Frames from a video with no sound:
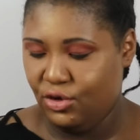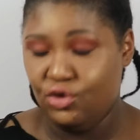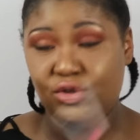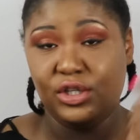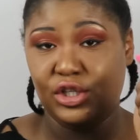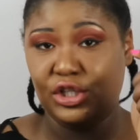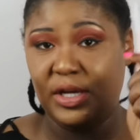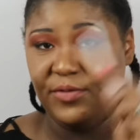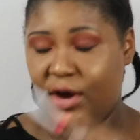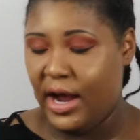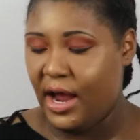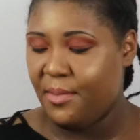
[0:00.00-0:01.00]
You use this to
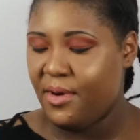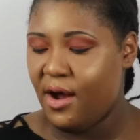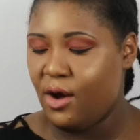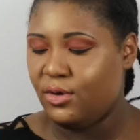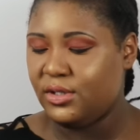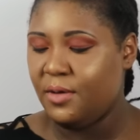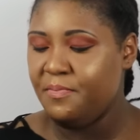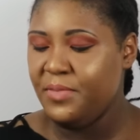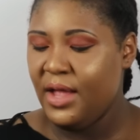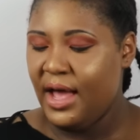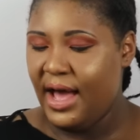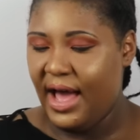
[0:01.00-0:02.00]
shape your eyebrows.
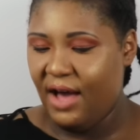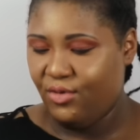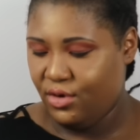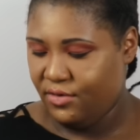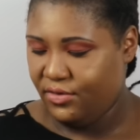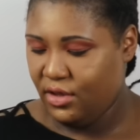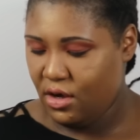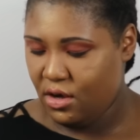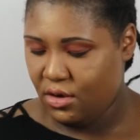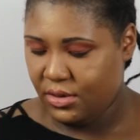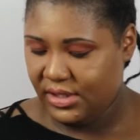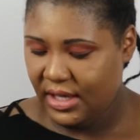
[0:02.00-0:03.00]
I have one of
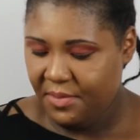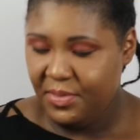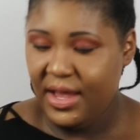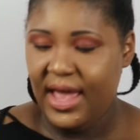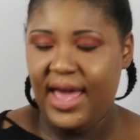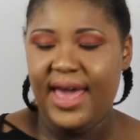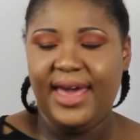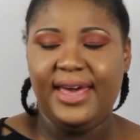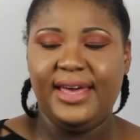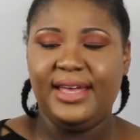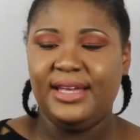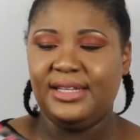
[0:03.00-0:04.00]
those,
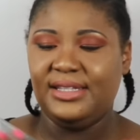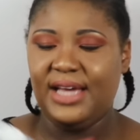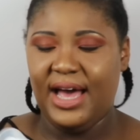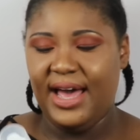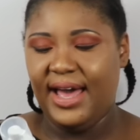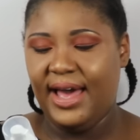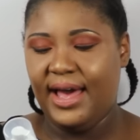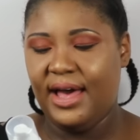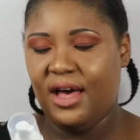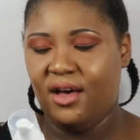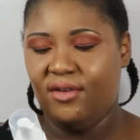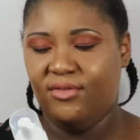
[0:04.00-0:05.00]
and I
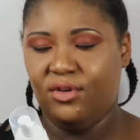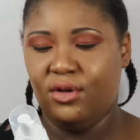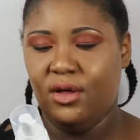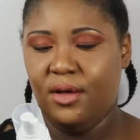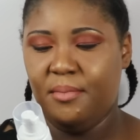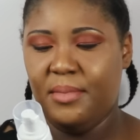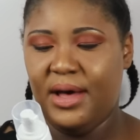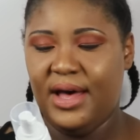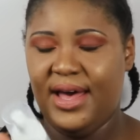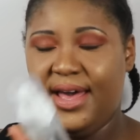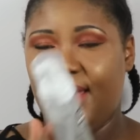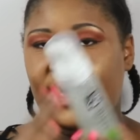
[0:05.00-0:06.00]
have
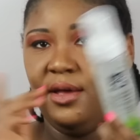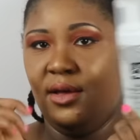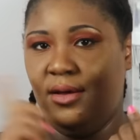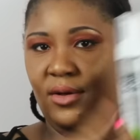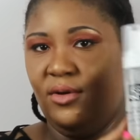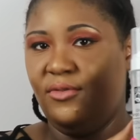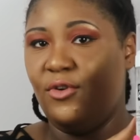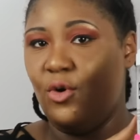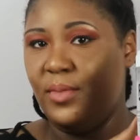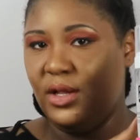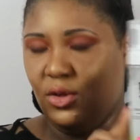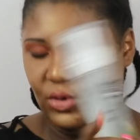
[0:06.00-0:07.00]
my
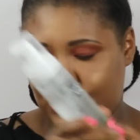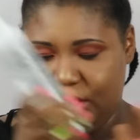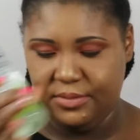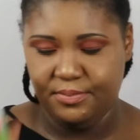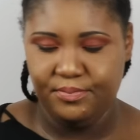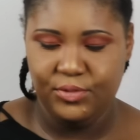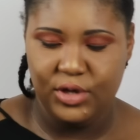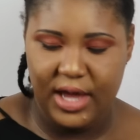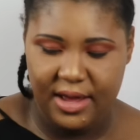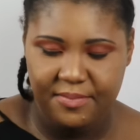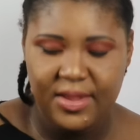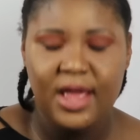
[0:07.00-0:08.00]
foaming lotion,
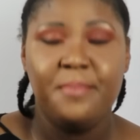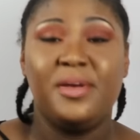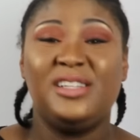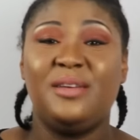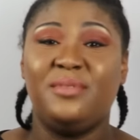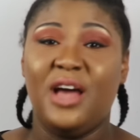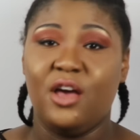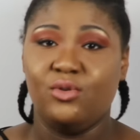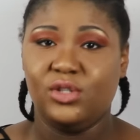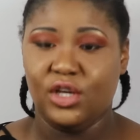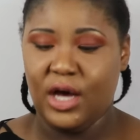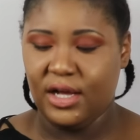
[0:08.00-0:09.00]
okay, because I'm not
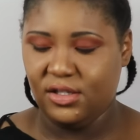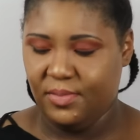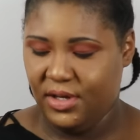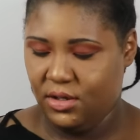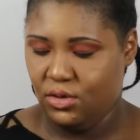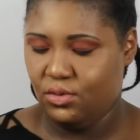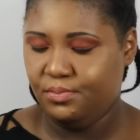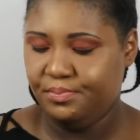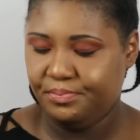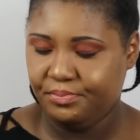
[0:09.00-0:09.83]
using got to be glue.